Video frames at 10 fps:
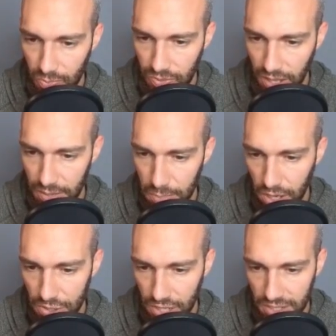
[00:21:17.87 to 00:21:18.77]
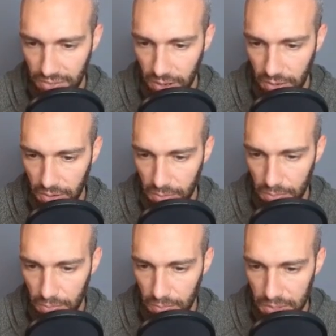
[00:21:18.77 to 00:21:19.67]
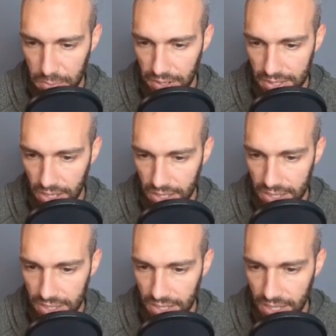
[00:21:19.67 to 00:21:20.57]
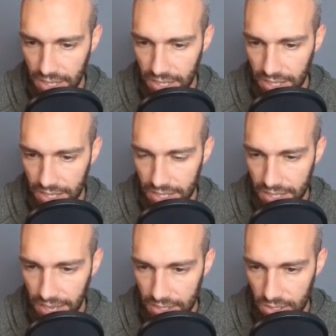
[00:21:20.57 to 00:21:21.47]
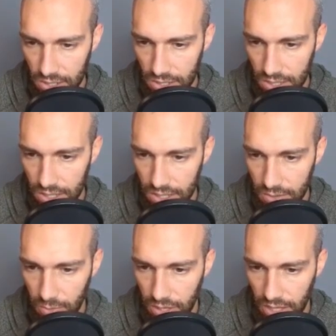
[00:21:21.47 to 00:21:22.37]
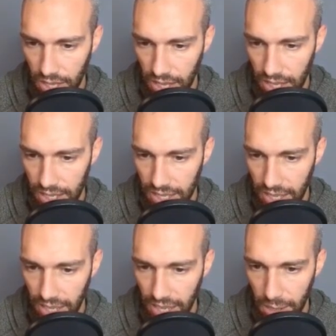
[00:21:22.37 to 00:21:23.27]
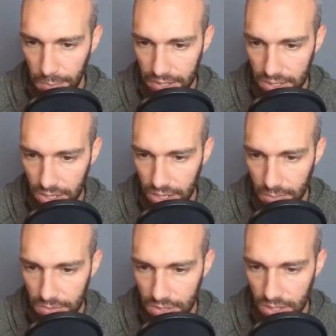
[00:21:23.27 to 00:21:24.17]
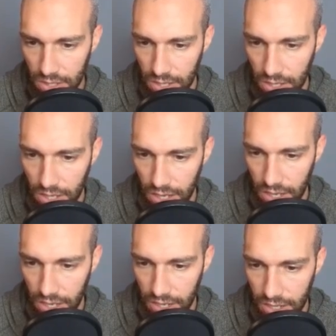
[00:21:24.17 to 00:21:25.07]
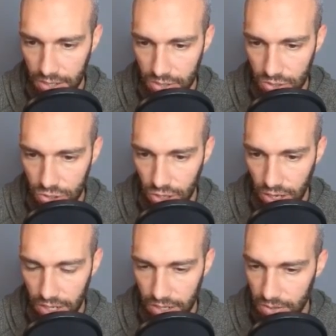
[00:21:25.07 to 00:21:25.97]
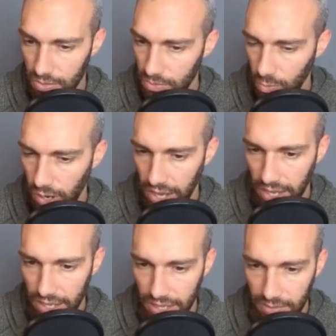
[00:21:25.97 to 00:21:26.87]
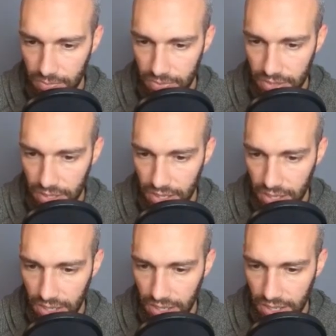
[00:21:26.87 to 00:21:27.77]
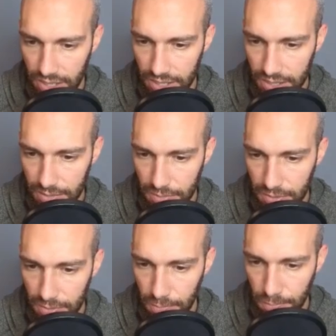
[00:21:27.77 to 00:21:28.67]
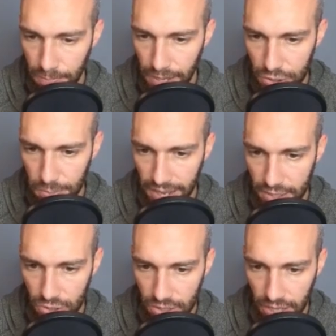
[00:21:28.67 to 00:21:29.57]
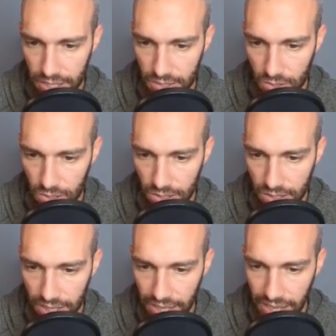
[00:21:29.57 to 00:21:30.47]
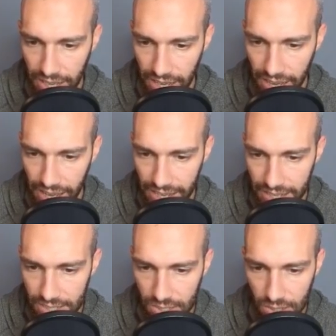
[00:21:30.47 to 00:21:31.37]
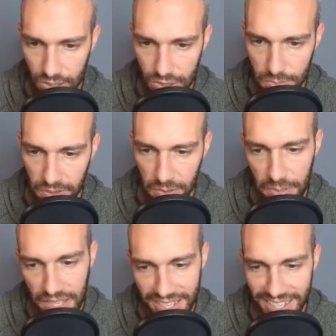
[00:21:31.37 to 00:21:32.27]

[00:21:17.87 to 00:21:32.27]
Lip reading: I apologize if I mispronounce all these. Castle with a K, Apex Arms, John Wag, Patchy Patch or Kate's Cole, Agus Learns PvP,